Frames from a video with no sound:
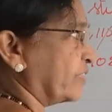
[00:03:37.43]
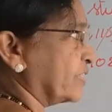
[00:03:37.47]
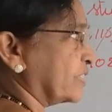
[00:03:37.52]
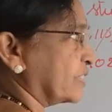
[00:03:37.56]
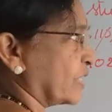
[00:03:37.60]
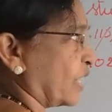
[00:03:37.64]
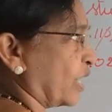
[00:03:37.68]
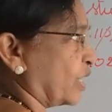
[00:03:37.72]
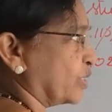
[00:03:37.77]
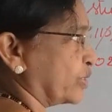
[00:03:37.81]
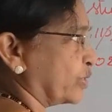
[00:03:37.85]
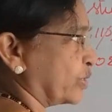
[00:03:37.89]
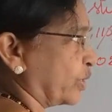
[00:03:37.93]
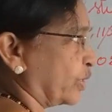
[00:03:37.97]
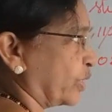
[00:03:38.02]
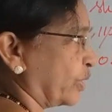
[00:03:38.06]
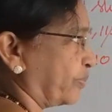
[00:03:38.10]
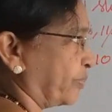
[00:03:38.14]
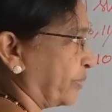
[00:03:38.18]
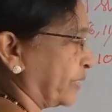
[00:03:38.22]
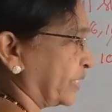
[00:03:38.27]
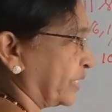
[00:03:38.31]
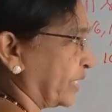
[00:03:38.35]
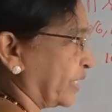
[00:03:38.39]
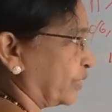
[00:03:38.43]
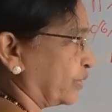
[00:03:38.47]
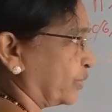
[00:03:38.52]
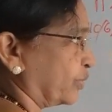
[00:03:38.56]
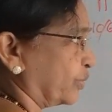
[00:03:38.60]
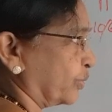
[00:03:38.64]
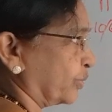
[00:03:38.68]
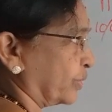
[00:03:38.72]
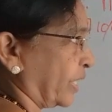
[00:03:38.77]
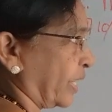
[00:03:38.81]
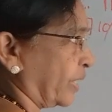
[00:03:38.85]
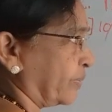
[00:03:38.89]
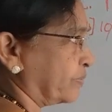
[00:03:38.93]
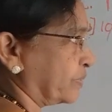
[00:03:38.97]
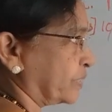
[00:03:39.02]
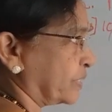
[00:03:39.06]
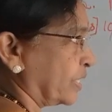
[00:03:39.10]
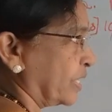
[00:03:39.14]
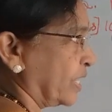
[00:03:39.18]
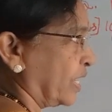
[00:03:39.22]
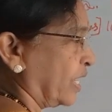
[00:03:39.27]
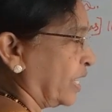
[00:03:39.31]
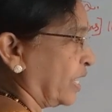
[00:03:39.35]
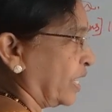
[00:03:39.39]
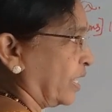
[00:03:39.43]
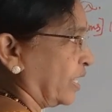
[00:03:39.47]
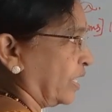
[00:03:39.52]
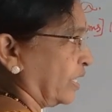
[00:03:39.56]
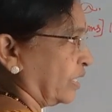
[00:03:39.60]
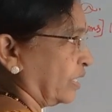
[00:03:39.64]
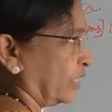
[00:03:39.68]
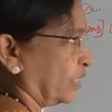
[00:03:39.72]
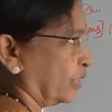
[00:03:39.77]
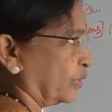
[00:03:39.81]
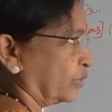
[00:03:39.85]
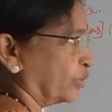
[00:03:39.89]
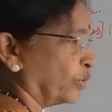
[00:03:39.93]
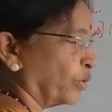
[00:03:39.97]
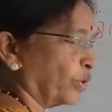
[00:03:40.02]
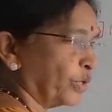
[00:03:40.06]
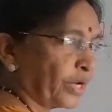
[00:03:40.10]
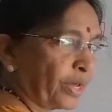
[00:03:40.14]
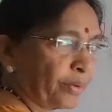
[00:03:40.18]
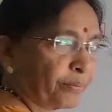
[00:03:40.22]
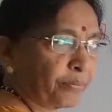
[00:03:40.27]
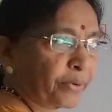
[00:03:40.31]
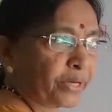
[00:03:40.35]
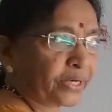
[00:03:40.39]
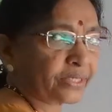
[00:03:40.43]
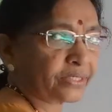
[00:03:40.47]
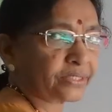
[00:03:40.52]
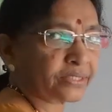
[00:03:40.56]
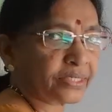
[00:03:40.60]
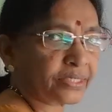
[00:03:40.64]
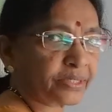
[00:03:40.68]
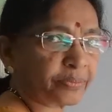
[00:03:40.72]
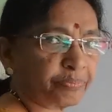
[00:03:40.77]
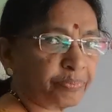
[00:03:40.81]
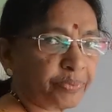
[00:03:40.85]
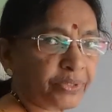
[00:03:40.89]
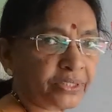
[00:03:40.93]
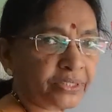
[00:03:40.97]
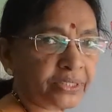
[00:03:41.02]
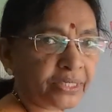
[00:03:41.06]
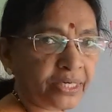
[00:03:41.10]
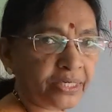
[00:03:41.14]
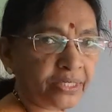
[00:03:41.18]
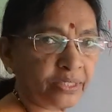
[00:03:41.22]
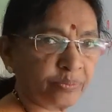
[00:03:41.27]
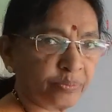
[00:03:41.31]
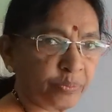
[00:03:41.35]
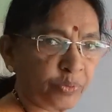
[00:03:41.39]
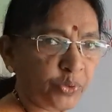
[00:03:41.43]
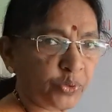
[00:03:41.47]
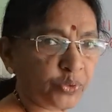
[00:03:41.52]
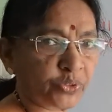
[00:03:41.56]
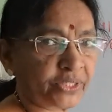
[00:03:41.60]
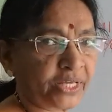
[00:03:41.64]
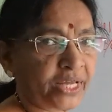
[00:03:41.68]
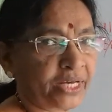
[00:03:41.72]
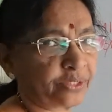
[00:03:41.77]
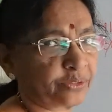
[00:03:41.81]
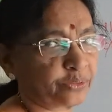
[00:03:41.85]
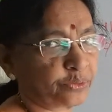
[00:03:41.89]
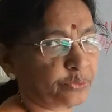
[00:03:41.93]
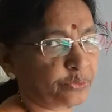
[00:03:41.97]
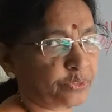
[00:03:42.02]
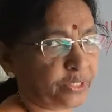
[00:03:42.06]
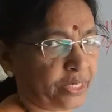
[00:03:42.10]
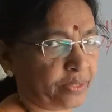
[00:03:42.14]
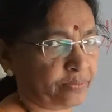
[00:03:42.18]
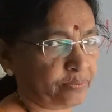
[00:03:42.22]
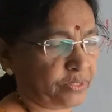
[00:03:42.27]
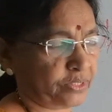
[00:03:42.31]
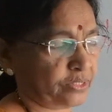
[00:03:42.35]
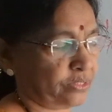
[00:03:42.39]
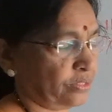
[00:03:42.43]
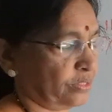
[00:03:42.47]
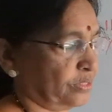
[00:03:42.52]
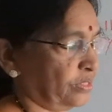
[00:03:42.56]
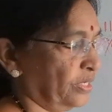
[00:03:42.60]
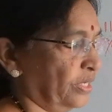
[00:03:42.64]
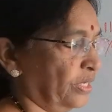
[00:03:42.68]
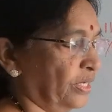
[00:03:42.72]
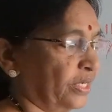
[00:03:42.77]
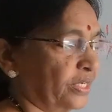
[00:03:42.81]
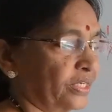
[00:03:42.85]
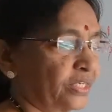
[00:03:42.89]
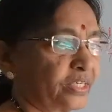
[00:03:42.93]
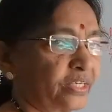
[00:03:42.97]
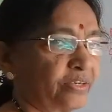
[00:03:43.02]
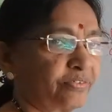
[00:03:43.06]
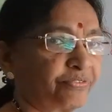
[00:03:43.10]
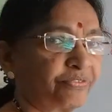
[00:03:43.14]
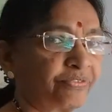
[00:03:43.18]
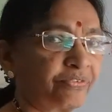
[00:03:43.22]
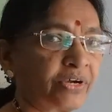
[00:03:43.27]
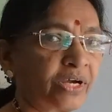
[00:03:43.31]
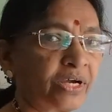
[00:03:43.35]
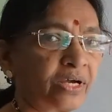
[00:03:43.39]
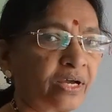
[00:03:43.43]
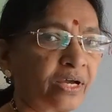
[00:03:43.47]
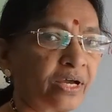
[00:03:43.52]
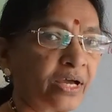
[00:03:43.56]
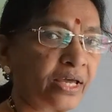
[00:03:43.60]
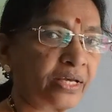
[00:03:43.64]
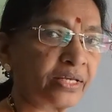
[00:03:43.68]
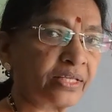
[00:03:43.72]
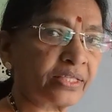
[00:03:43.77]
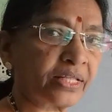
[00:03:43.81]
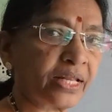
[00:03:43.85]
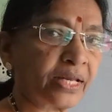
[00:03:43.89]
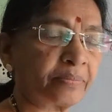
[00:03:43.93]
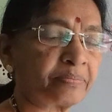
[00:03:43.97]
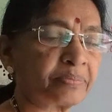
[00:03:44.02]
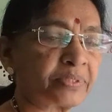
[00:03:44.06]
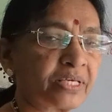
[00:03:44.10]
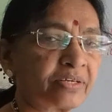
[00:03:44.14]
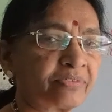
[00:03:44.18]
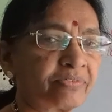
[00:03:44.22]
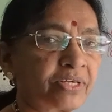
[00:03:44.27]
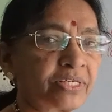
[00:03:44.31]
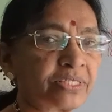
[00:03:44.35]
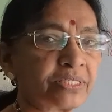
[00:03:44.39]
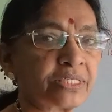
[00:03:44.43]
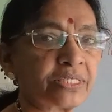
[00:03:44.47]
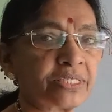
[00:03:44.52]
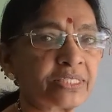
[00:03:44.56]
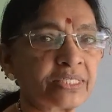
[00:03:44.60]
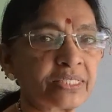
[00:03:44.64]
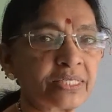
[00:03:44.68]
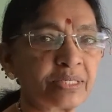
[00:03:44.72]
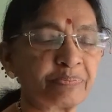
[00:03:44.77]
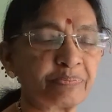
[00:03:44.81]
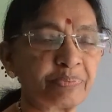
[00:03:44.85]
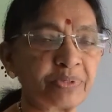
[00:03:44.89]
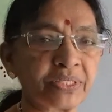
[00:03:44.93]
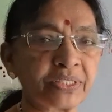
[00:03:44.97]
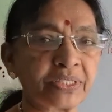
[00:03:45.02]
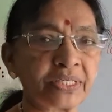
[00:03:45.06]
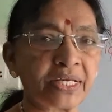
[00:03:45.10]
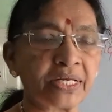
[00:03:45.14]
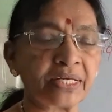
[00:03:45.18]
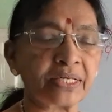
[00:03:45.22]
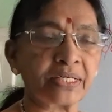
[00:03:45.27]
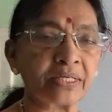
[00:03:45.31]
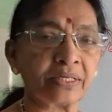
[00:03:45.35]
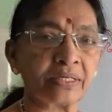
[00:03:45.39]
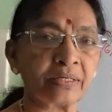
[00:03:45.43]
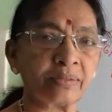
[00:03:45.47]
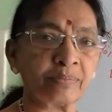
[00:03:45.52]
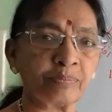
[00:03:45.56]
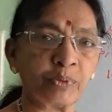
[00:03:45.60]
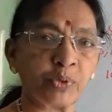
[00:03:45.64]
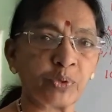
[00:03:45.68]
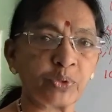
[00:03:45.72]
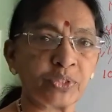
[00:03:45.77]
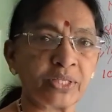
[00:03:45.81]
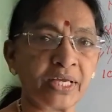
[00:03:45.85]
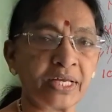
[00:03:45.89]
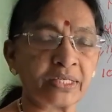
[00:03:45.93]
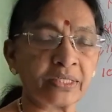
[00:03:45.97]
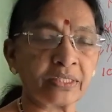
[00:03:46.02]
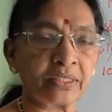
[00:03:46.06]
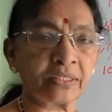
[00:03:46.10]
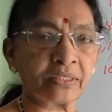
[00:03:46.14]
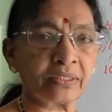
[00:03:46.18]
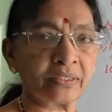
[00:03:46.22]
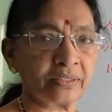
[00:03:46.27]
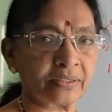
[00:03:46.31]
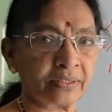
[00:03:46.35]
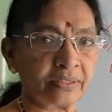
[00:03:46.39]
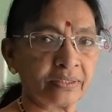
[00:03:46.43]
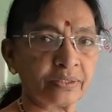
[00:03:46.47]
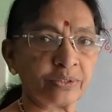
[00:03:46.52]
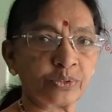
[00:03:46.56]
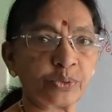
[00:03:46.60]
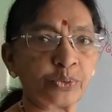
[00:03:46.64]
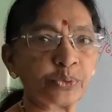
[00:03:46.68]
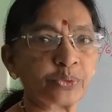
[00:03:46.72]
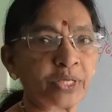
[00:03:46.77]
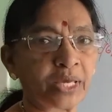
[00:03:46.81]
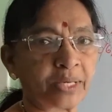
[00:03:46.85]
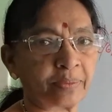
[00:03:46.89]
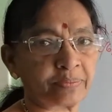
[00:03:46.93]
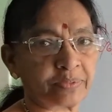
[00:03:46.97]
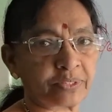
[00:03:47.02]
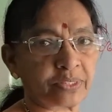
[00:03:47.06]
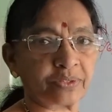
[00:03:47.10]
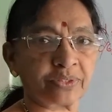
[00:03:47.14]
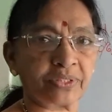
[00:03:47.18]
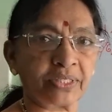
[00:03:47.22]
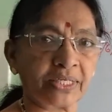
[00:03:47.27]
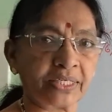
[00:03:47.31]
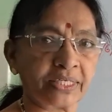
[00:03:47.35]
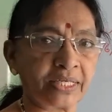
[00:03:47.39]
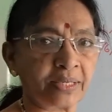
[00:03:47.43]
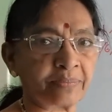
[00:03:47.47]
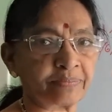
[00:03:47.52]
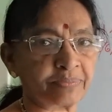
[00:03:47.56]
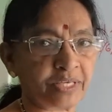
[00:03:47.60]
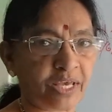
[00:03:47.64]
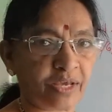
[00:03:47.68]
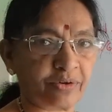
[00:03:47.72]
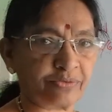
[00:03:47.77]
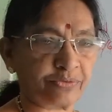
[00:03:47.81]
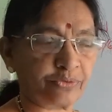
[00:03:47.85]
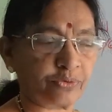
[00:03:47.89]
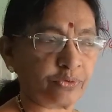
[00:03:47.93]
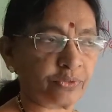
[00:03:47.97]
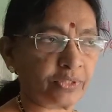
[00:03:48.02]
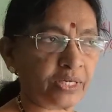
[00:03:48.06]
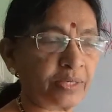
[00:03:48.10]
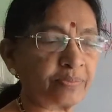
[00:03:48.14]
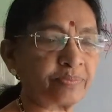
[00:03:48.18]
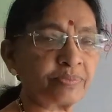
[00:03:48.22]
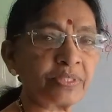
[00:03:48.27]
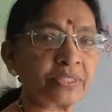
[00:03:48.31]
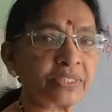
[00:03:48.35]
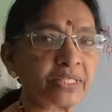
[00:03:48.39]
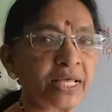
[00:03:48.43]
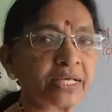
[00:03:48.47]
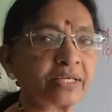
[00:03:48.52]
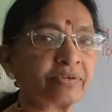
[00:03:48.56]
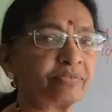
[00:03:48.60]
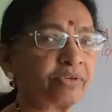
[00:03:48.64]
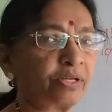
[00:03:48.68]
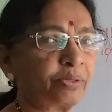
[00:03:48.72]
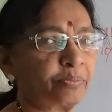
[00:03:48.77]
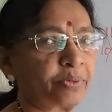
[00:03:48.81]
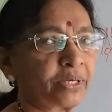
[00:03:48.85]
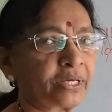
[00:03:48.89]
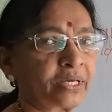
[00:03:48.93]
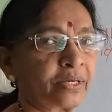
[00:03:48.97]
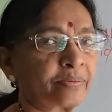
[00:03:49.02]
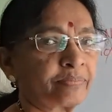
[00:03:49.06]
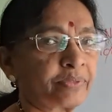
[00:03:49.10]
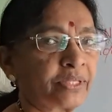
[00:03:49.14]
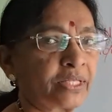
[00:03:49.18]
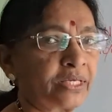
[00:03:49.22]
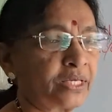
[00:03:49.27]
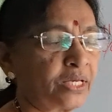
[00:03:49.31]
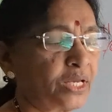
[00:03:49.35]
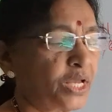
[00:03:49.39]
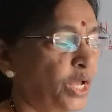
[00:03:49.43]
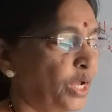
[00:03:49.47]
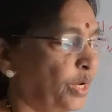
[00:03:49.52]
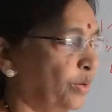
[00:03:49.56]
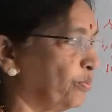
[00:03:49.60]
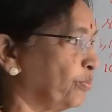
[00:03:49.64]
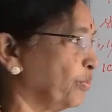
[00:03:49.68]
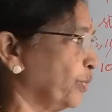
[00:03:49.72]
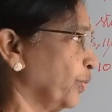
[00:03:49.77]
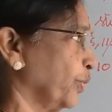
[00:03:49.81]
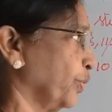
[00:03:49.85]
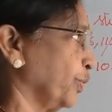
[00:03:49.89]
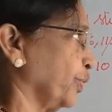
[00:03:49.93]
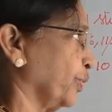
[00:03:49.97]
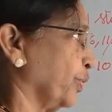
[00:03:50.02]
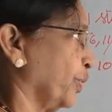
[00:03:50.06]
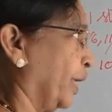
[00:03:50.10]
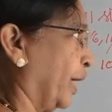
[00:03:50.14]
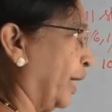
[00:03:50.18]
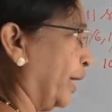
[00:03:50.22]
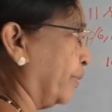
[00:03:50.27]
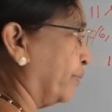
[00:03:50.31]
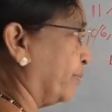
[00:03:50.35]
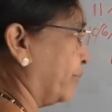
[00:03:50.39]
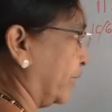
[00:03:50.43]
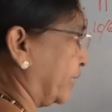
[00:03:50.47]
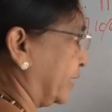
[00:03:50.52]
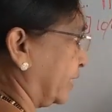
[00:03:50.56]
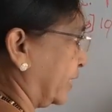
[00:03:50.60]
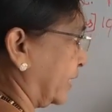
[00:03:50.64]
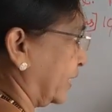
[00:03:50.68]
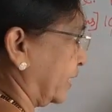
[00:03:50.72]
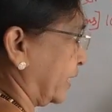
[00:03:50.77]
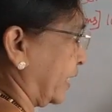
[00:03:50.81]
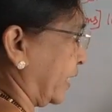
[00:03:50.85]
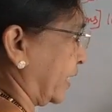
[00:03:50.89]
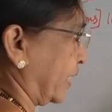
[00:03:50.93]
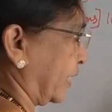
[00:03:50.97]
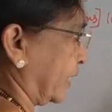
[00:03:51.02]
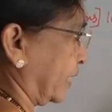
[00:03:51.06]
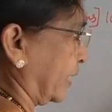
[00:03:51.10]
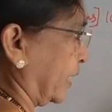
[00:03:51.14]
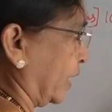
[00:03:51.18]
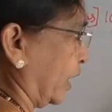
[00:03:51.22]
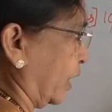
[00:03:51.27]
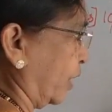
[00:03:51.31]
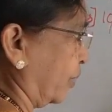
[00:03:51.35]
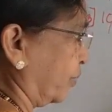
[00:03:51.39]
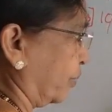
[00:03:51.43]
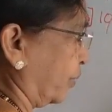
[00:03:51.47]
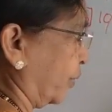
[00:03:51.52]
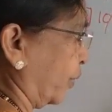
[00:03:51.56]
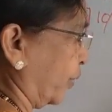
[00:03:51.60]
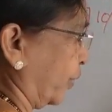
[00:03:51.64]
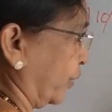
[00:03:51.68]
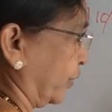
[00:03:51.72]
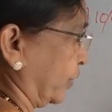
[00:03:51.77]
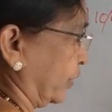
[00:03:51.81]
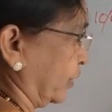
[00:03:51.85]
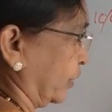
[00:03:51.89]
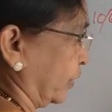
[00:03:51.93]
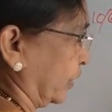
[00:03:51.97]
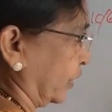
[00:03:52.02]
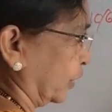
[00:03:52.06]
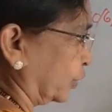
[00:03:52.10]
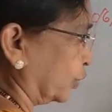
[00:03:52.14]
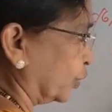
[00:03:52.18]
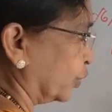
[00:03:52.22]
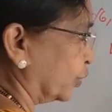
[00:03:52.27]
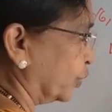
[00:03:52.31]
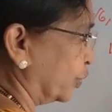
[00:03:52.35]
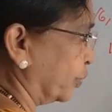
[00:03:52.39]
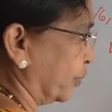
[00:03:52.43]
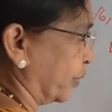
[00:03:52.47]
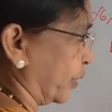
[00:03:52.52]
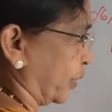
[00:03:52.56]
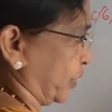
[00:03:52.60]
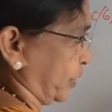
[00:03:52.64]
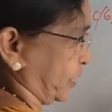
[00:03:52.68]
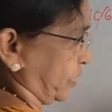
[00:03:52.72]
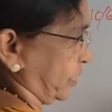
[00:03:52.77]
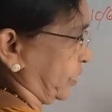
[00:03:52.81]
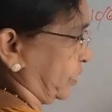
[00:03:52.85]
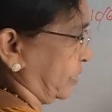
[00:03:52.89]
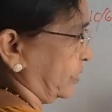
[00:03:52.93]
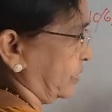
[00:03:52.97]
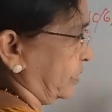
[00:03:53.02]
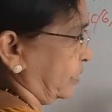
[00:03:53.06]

is also repeated 2 times. No number is repeated more than 2 times. If another observation is repeated more than 2 times, 3 times or 4 times, that will become the mode. But here mode, two modes